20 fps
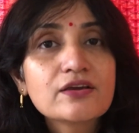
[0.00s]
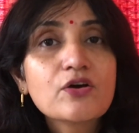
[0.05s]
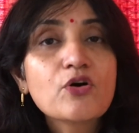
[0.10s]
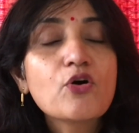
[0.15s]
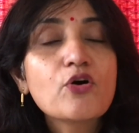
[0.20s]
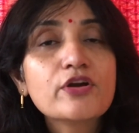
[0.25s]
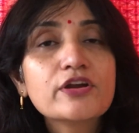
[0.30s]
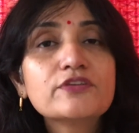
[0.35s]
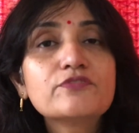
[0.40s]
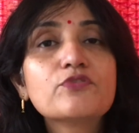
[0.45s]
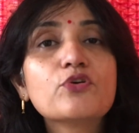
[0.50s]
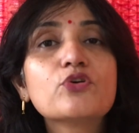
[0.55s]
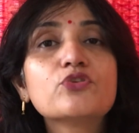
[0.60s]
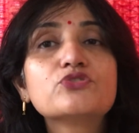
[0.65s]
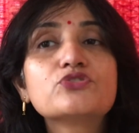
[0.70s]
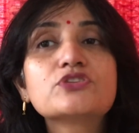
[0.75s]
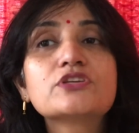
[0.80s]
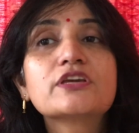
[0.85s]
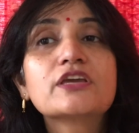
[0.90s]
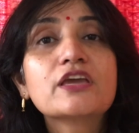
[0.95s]
or it
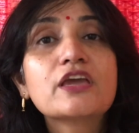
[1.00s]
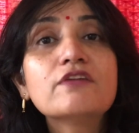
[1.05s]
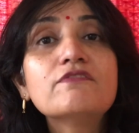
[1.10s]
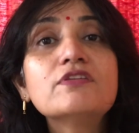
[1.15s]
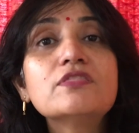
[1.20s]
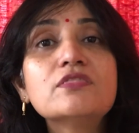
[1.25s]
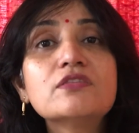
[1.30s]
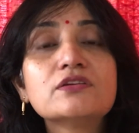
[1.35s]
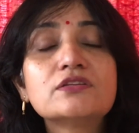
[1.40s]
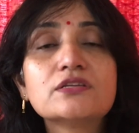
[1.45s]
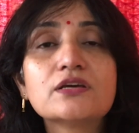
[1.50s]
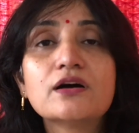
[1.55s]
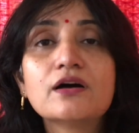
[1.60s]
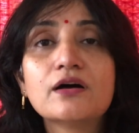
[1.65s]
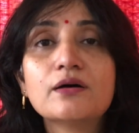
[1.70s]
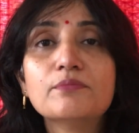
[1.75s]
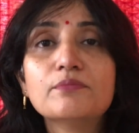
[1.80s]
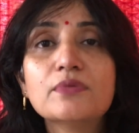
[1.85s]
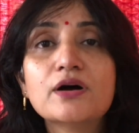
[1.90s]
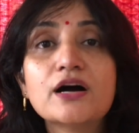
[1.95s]
was given the
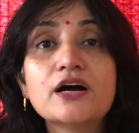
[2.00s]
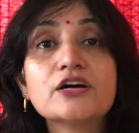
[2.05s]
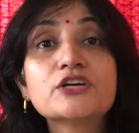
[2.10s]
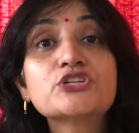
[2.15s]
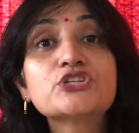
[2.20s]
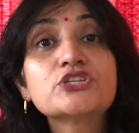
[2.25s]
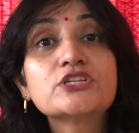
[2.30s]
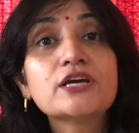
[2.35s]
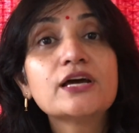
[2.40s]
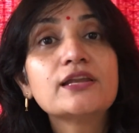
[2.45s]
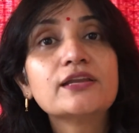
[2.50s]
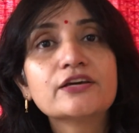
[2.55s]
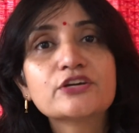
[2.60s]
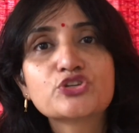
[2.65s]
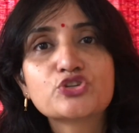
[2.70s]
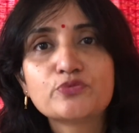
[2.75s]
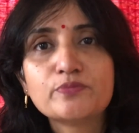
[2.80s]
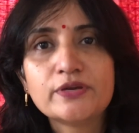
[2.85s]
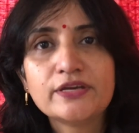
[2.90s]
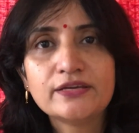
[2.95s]
term
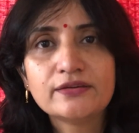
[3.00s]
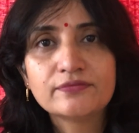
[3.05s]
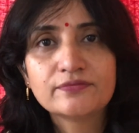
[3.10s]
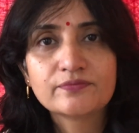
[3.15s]
Ashtalakshmi.